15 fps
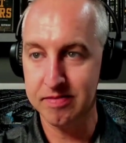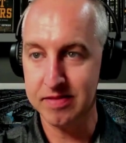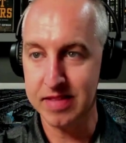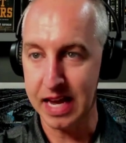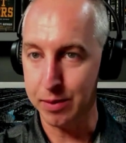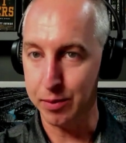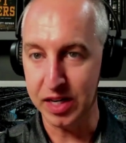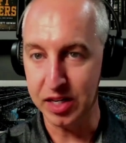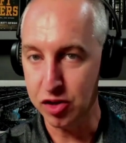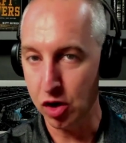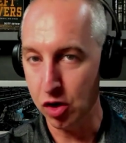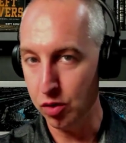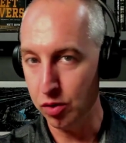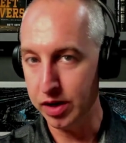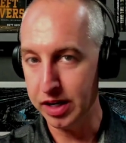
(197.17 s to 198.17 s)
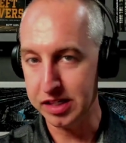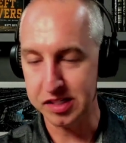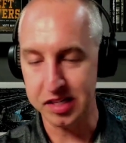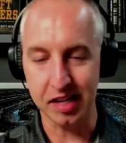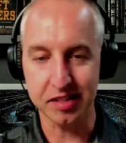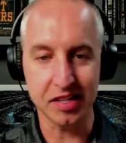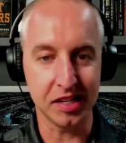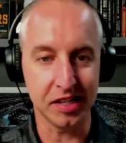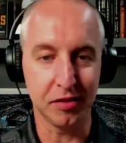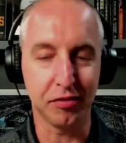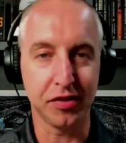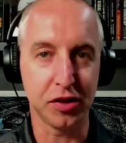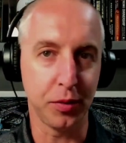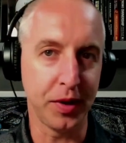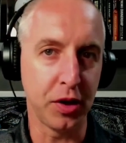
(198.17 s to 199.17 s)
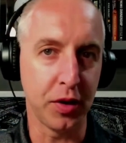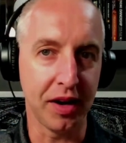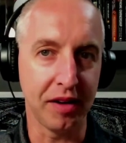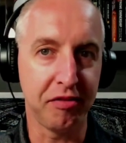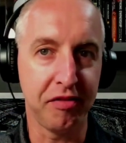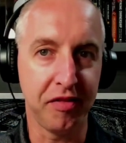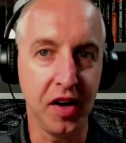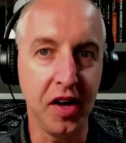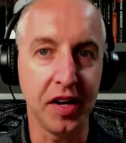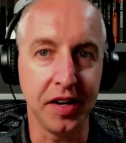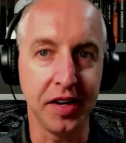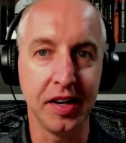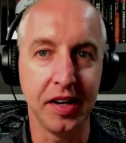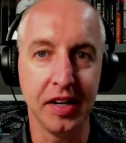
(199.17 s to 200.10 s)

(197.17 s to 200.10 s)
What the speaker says: that it's not so we don't have fun.